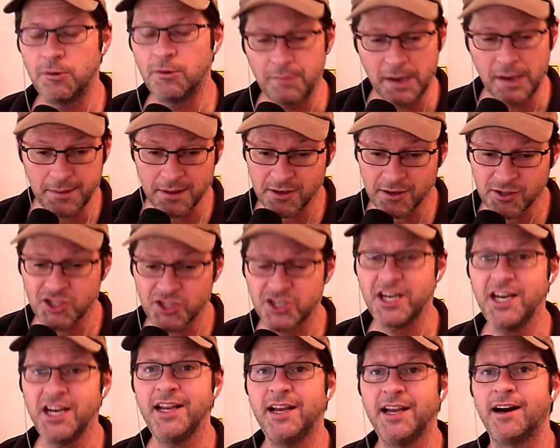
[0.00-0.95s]
Maybe they're
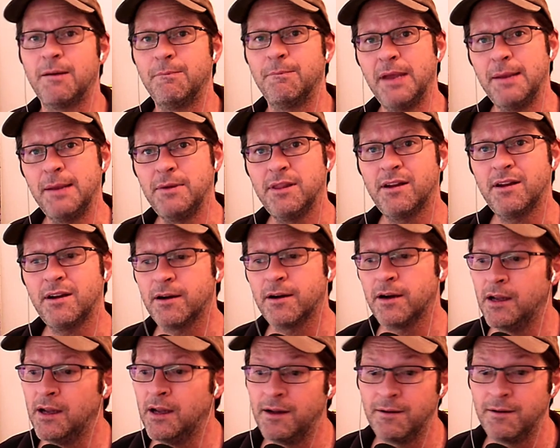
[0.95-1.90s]
cheating on them. Maybe they're
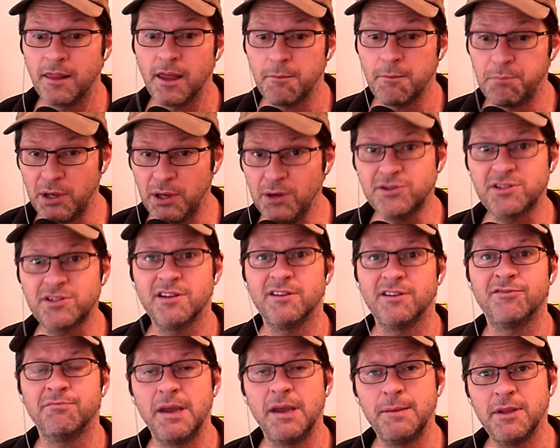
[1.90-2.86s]
abusive.
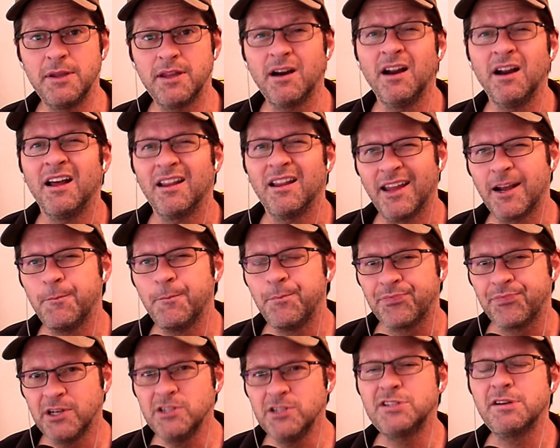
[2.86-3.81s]
Maybe they're like,
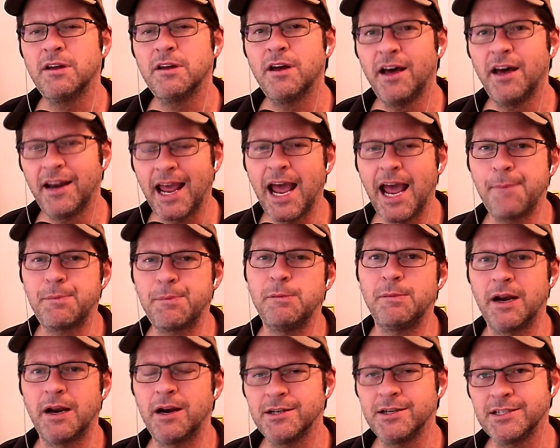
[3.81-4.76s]
there's unhappy
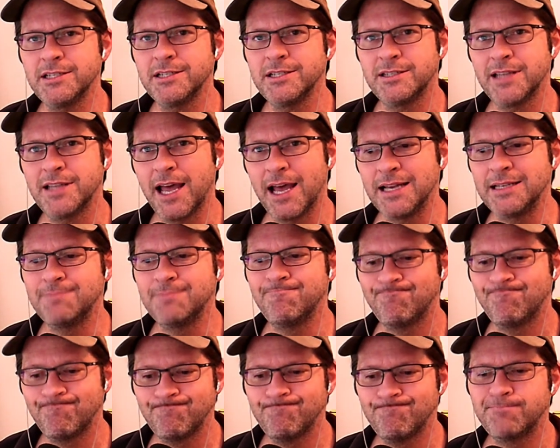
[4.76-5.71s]
marriages that
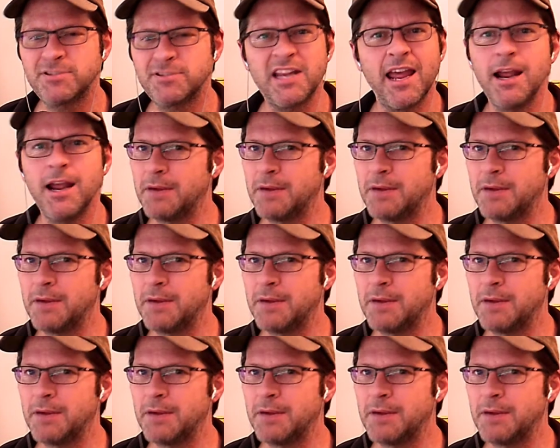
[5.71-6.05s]
staying